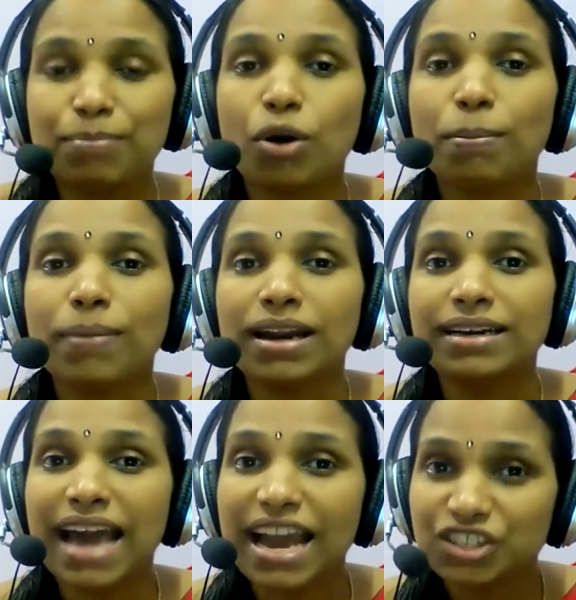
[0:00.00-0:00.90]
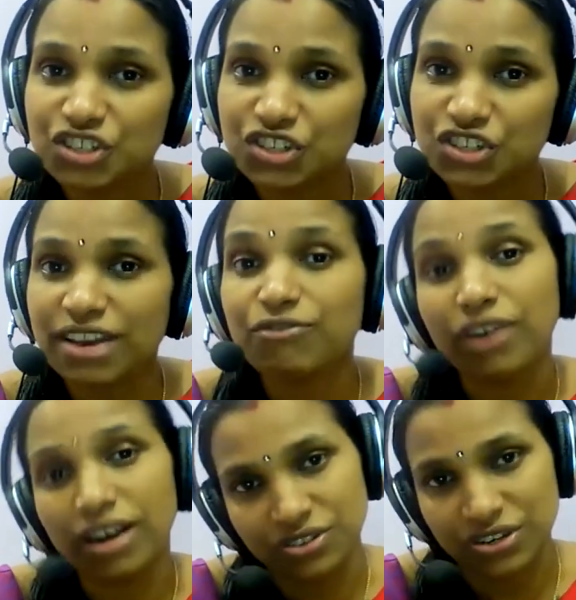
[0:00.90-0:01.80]
a proper digestion
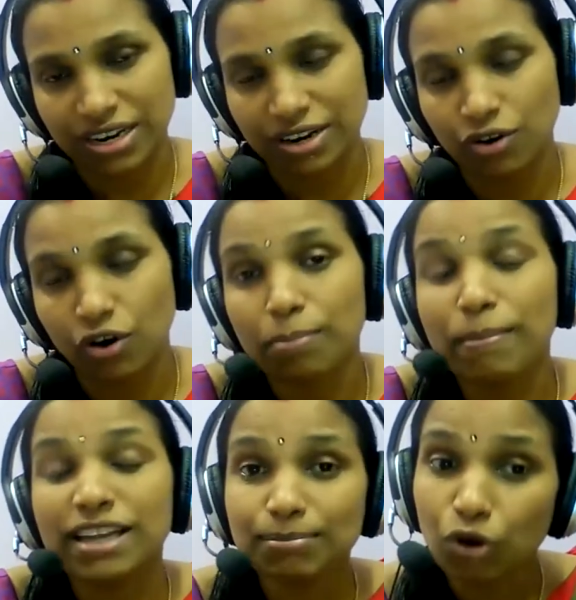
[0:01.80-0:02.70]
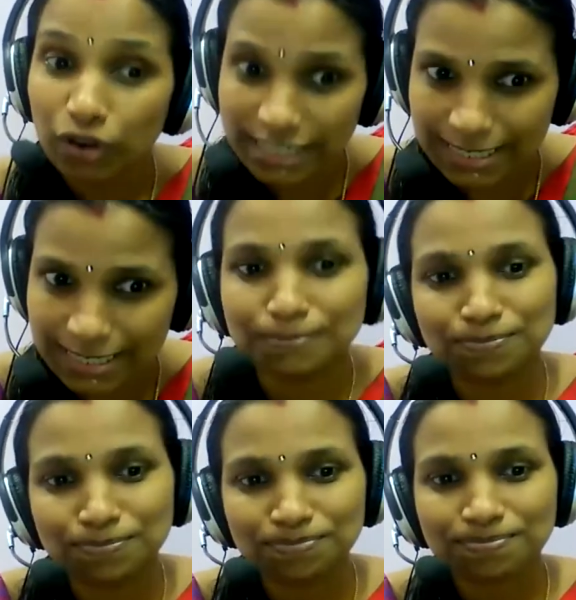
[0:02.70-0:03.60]
function or
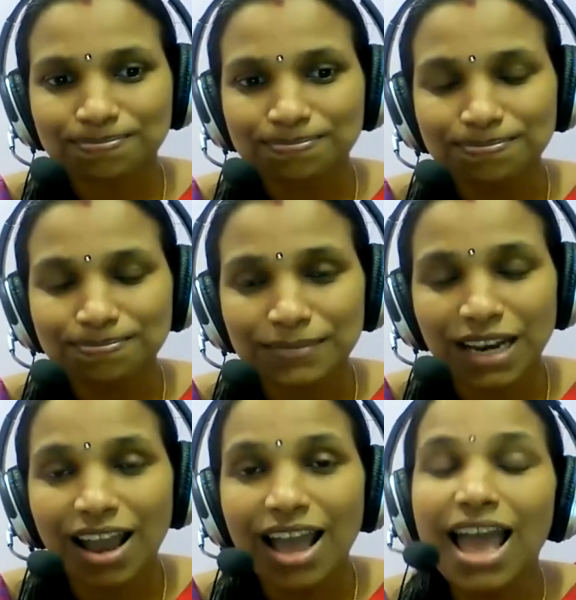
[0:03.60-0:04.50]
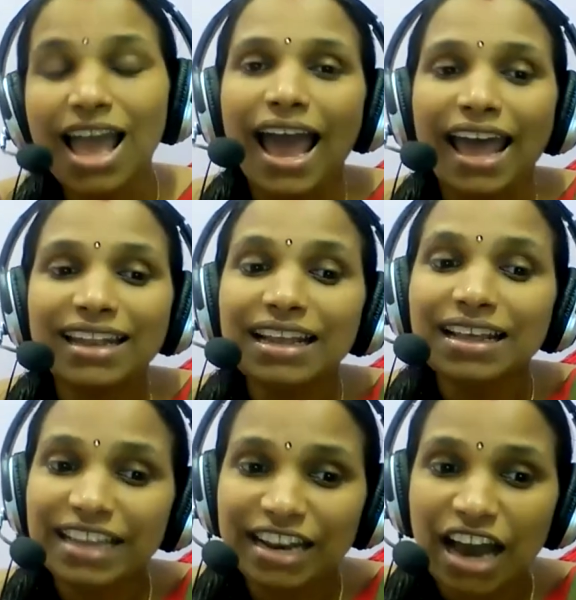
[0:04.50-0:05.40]
metabolism. And
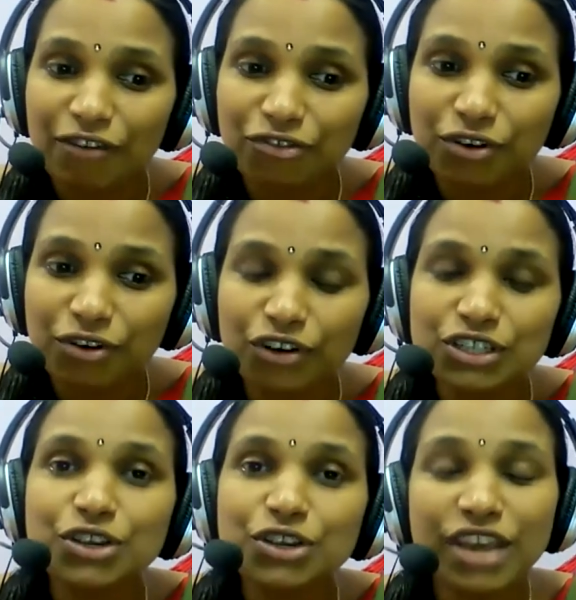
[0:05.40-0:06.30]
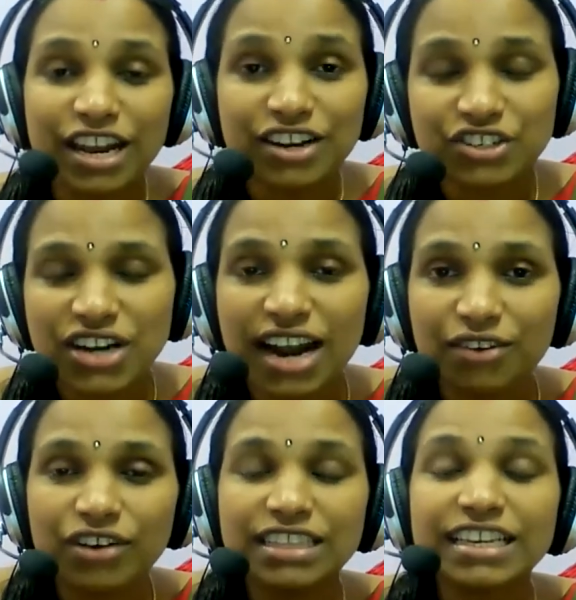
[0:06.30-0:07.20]
then afterwards, you can
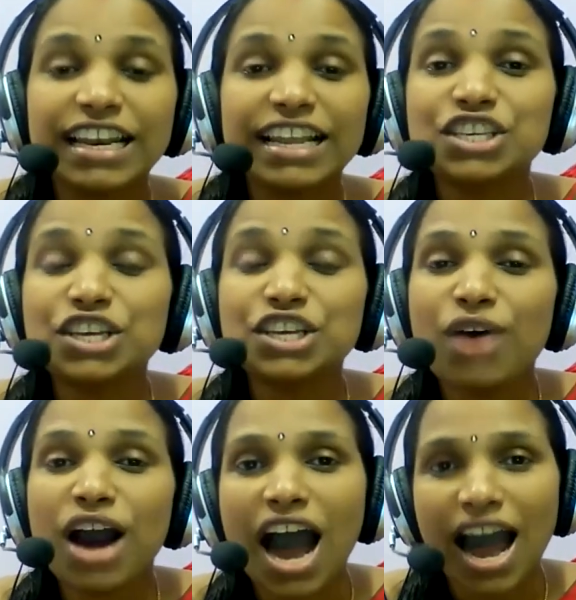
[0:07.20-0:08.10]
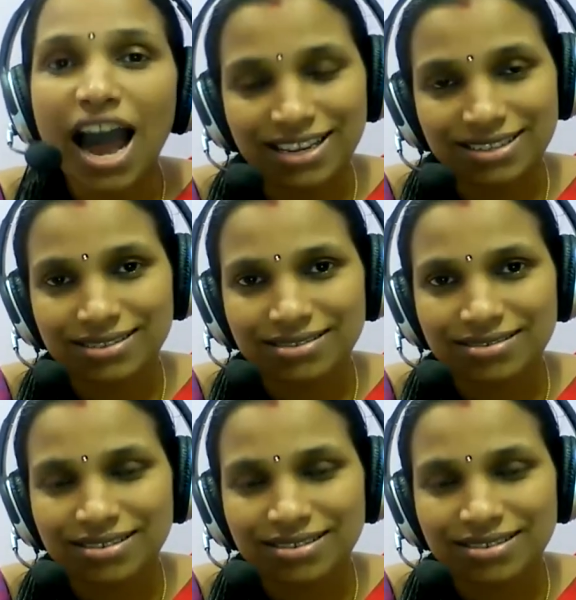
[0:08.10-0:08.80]
start with cleansing your eyes.